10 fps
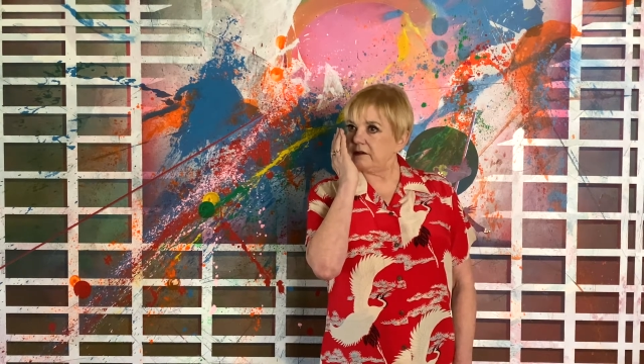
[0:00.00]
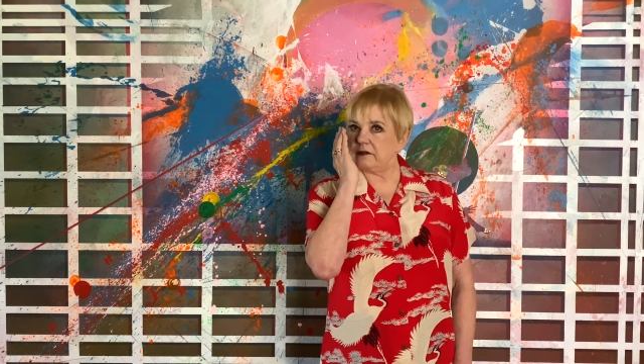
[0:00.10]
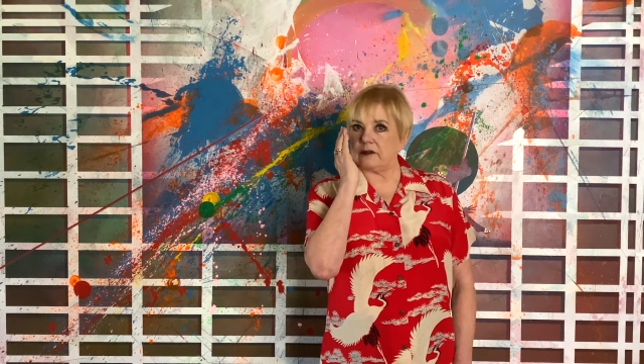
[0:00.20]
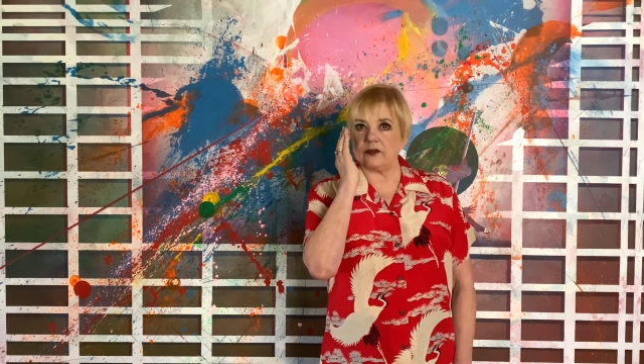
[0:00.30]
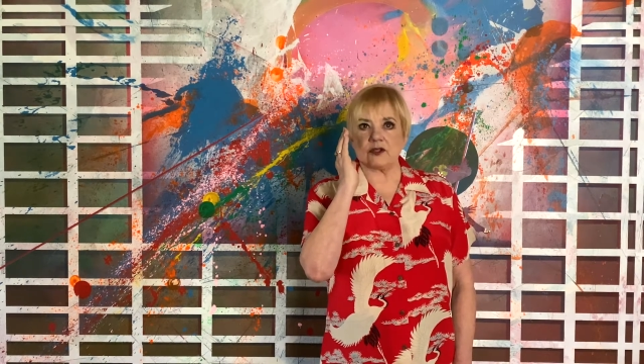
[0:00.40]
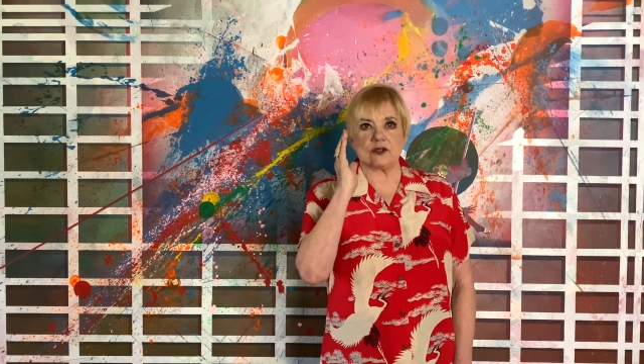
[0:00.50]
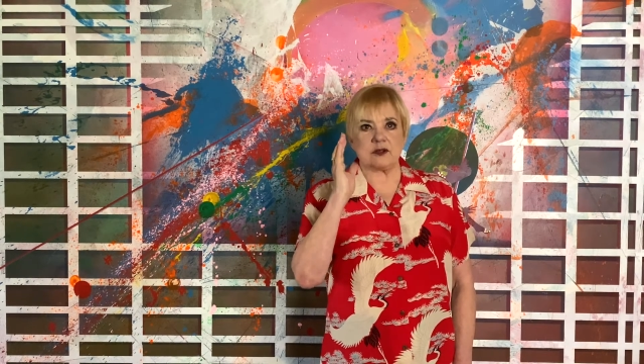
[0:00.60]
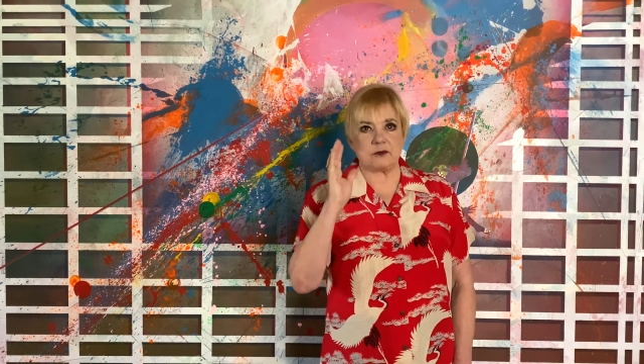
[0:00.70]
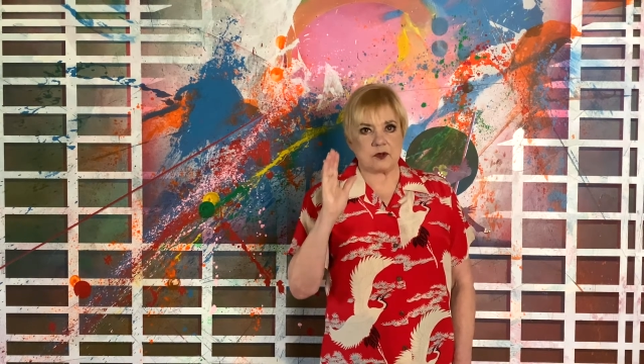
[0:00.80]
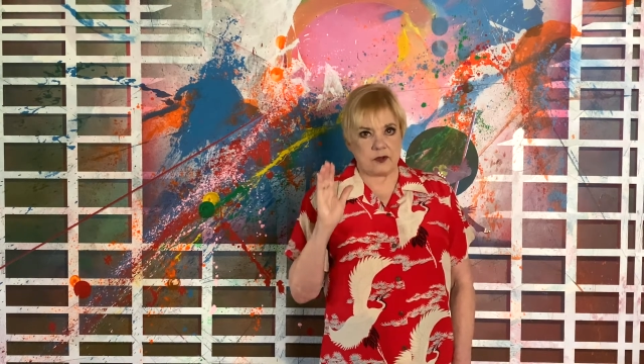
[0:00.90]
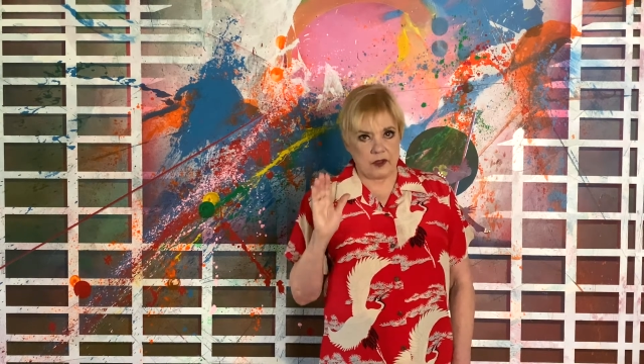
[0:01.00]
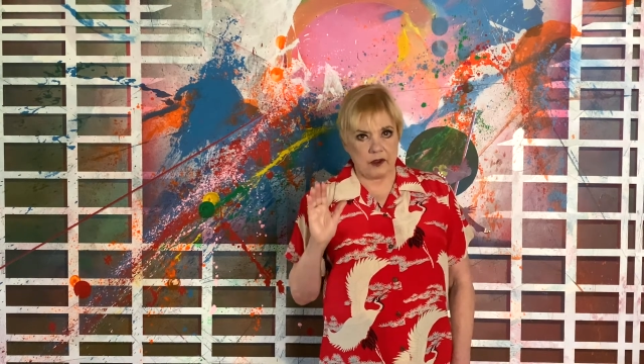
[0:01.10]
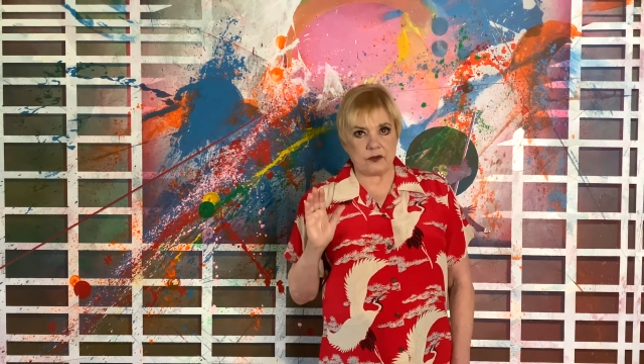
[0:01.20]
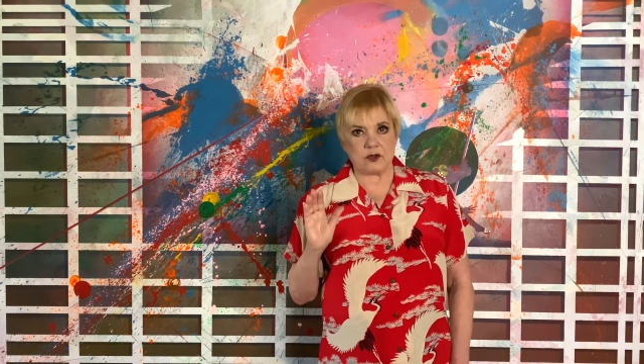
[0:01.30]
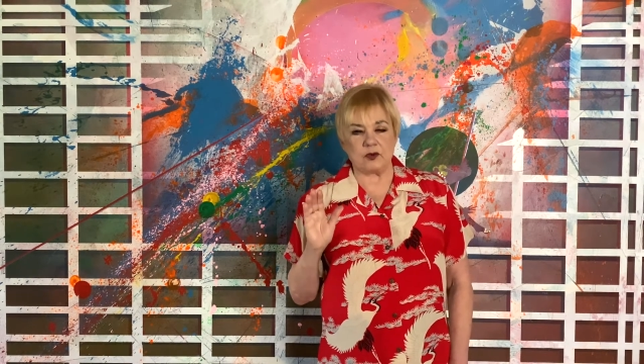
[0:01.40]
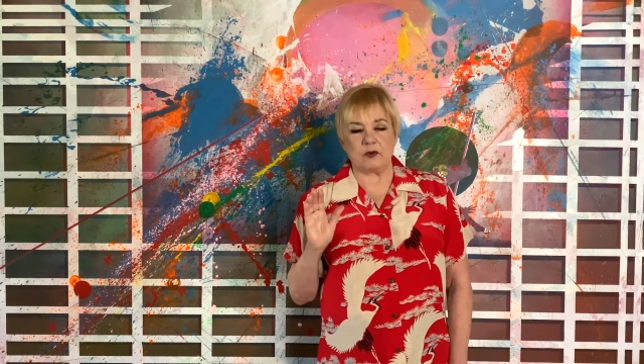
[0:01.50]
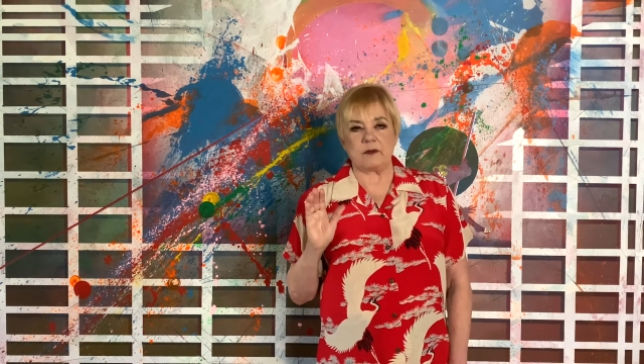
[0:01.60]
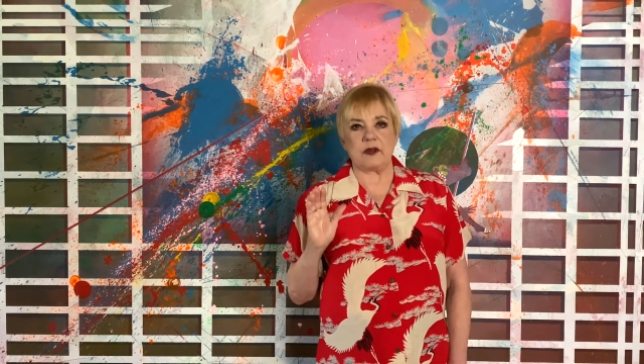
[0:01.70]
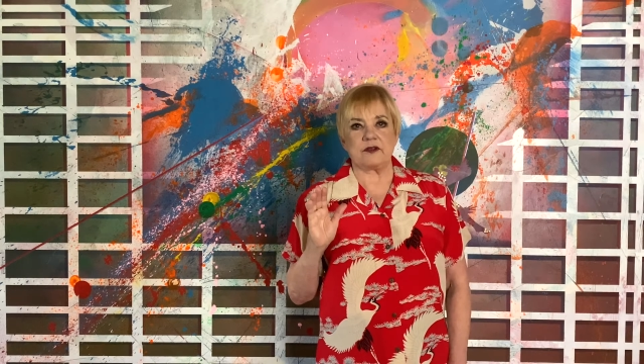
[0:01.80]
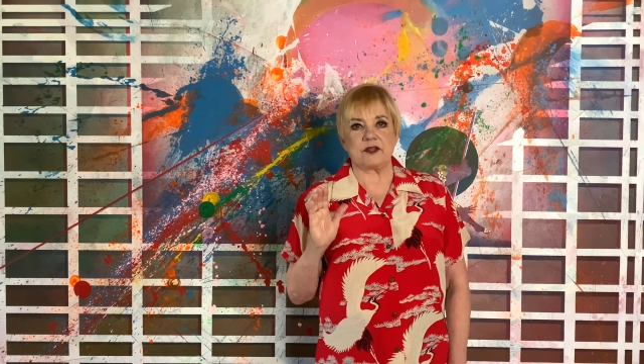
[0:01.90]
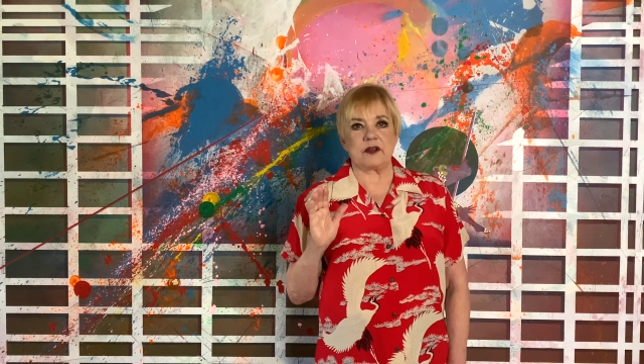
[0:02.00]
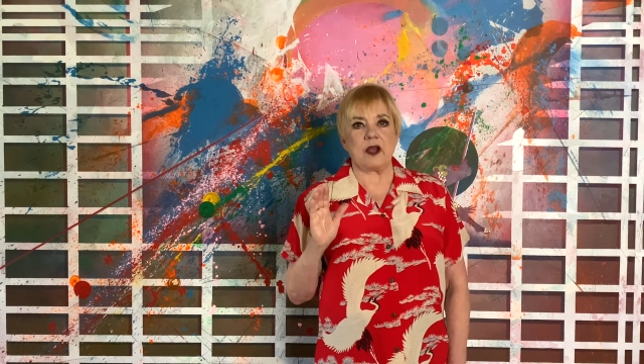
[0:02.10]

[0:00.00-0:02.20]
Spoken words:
looks to the other two women and said,